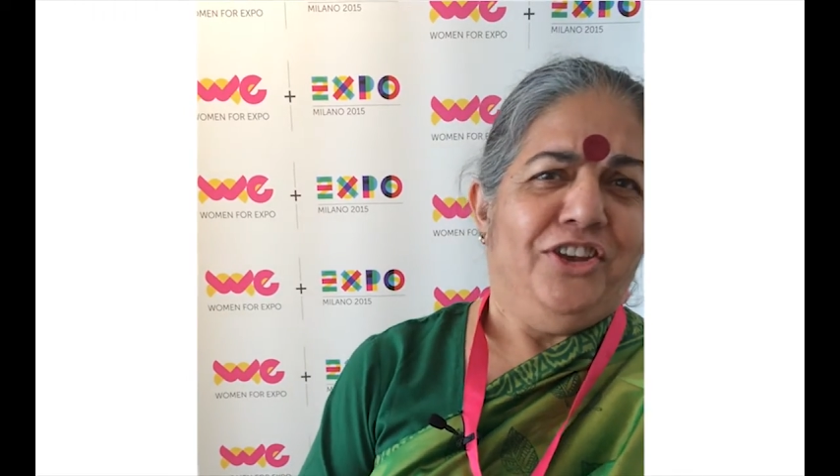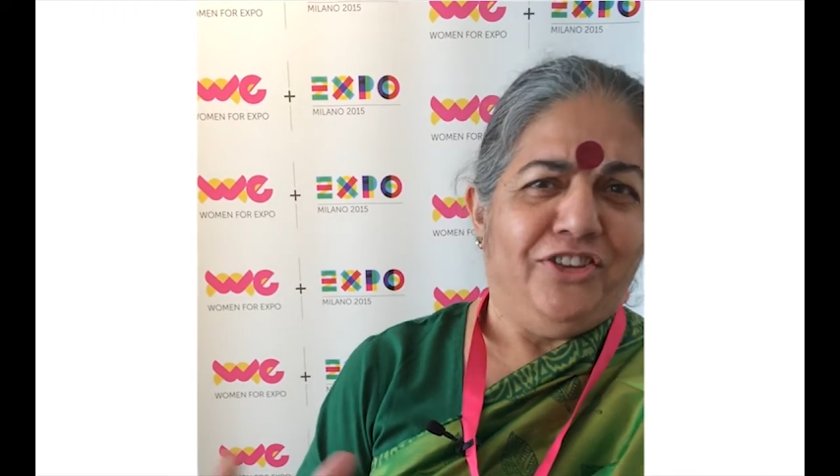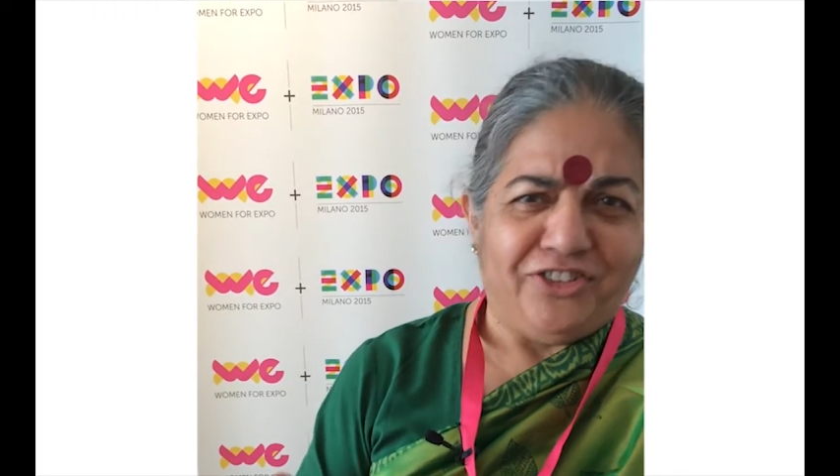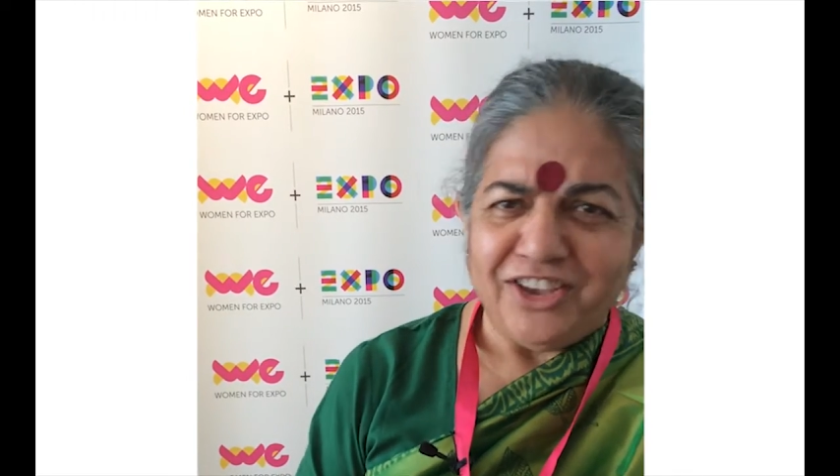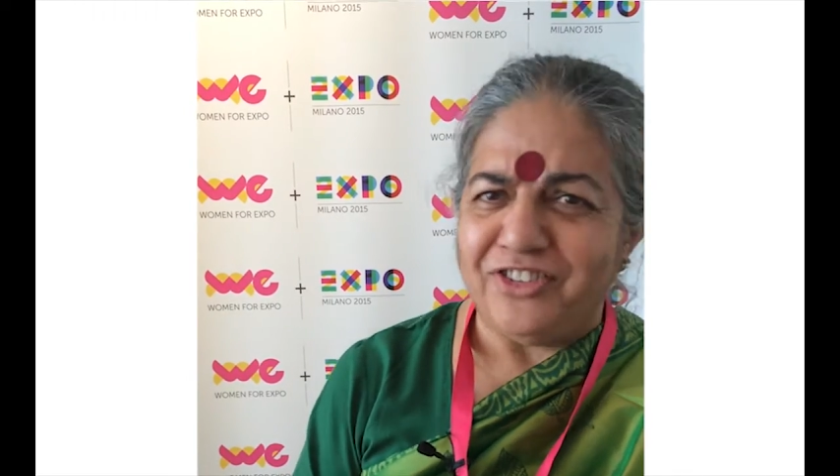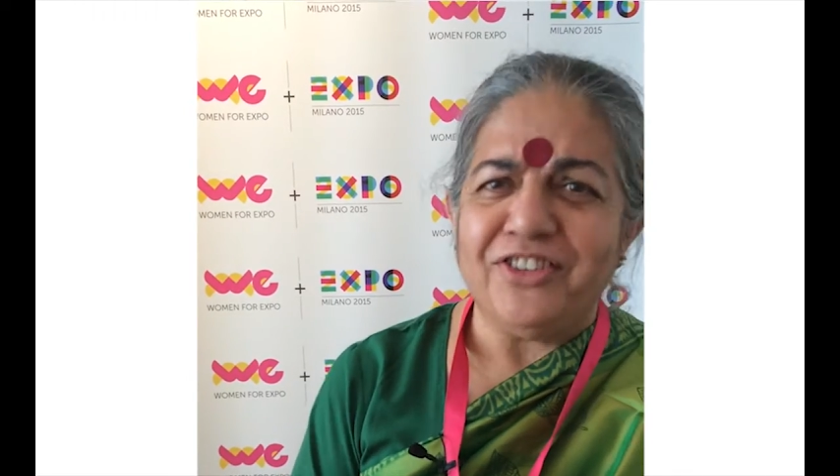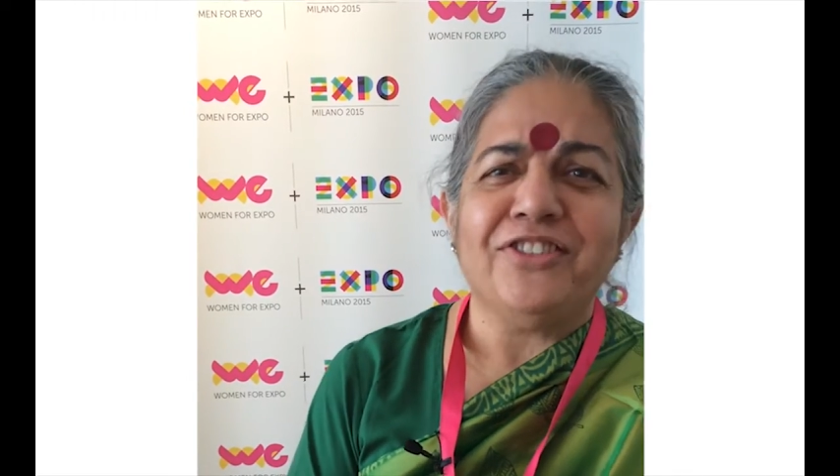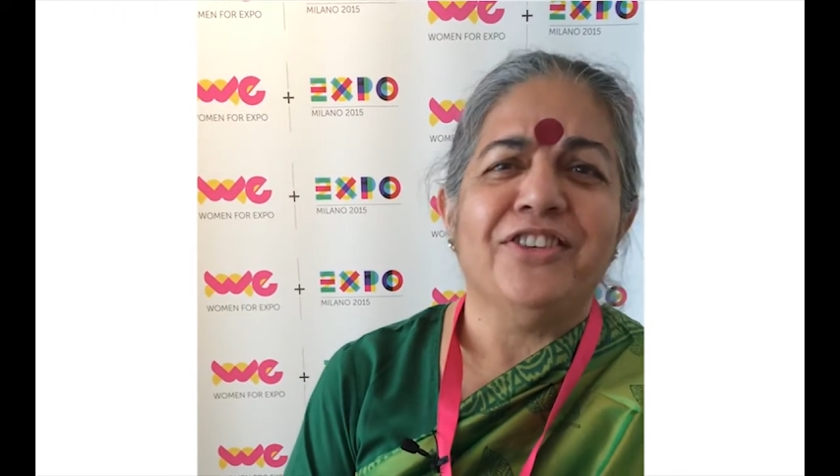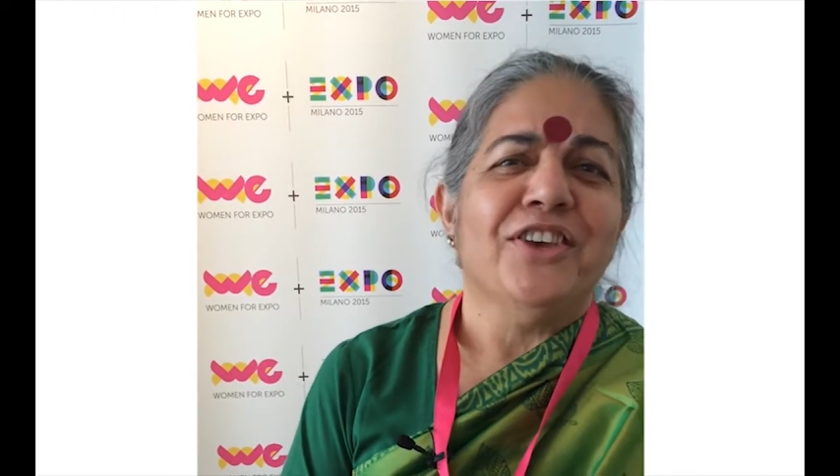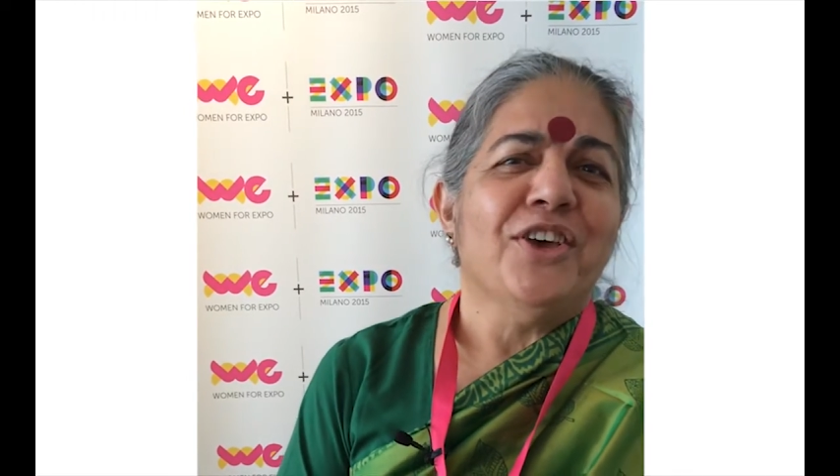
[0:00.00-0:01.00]

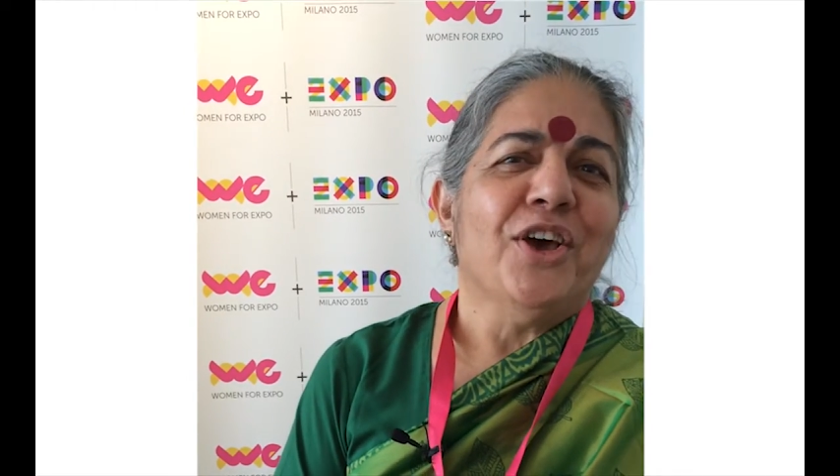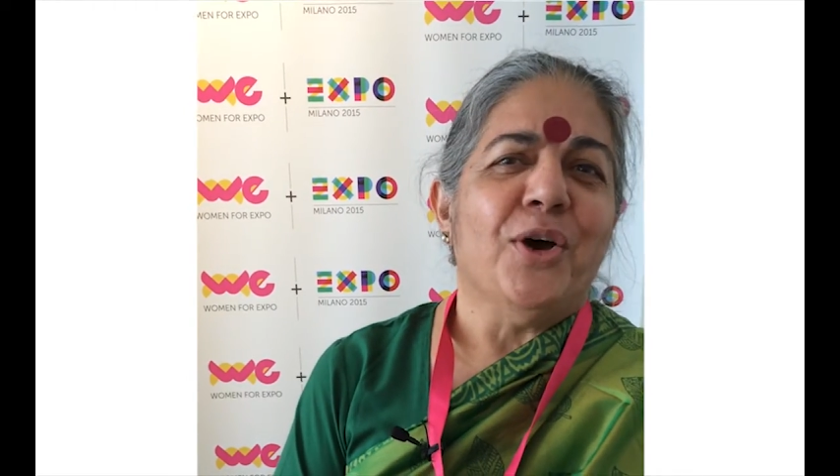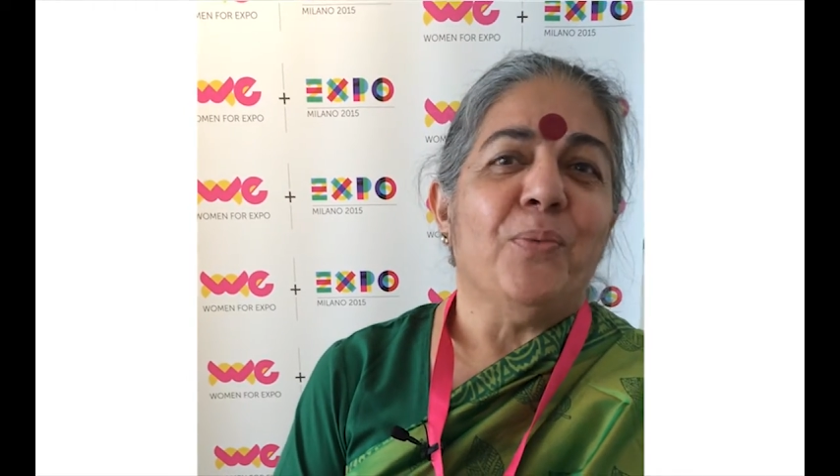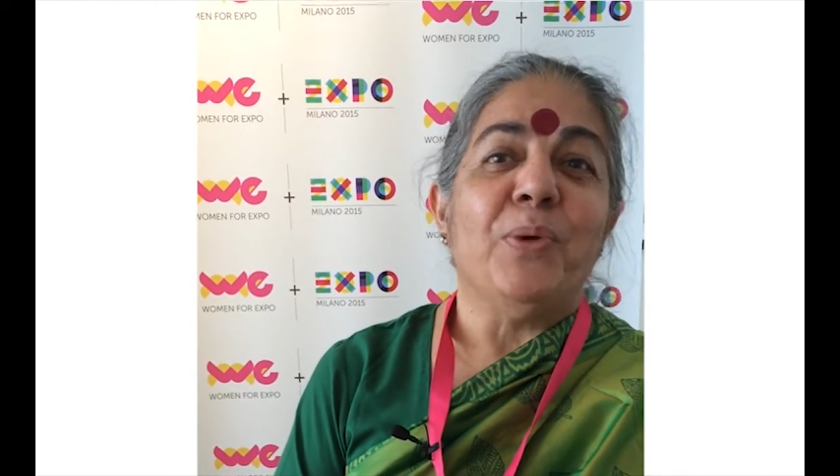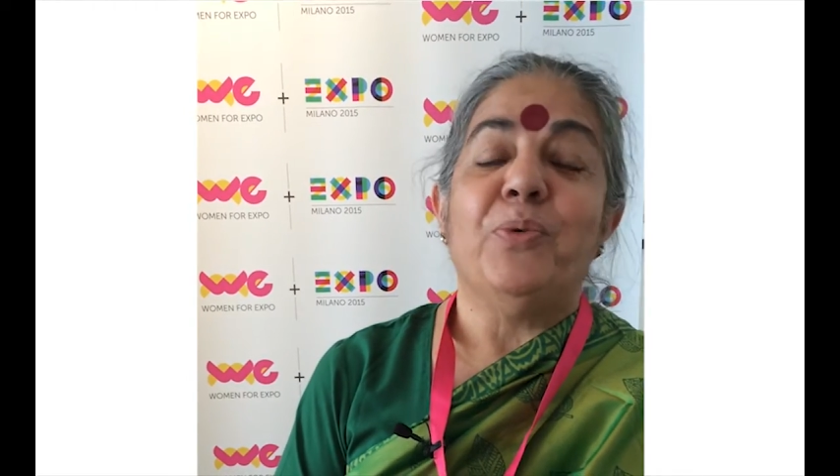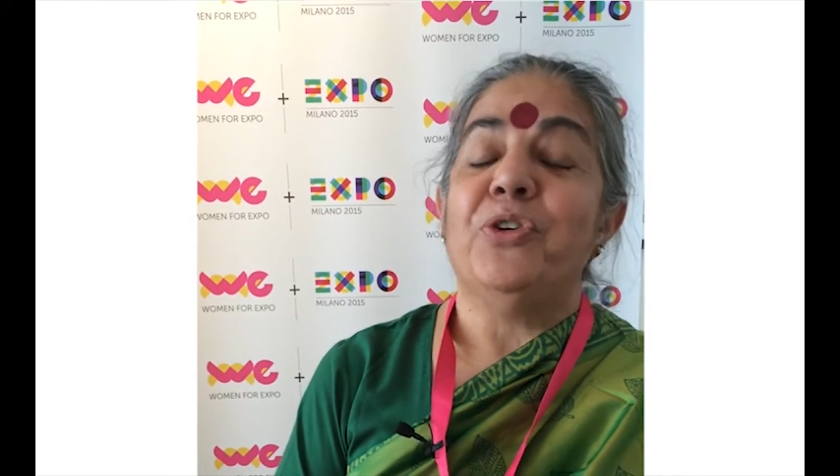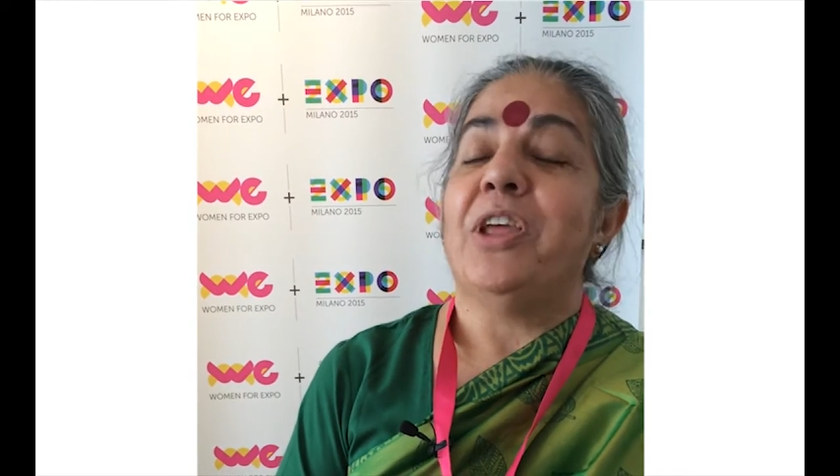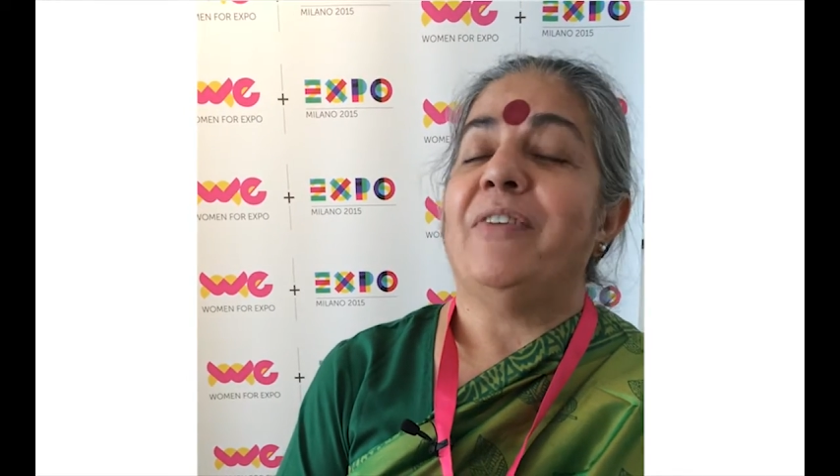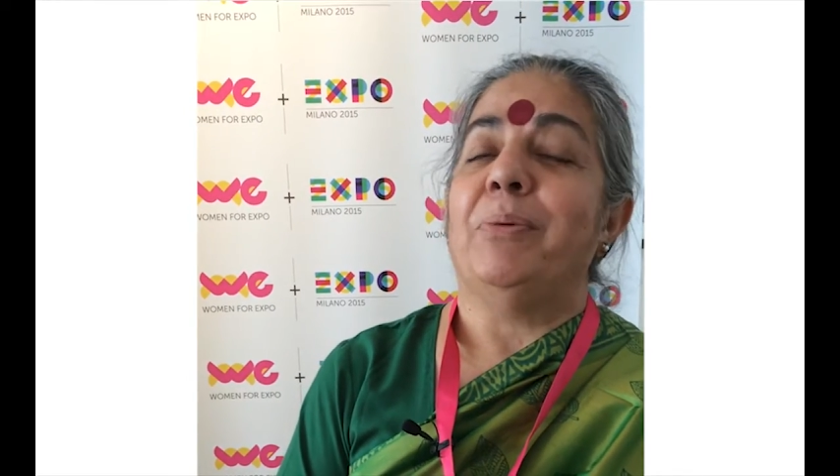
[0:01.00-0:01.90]
diseases, uh, we wouldn't have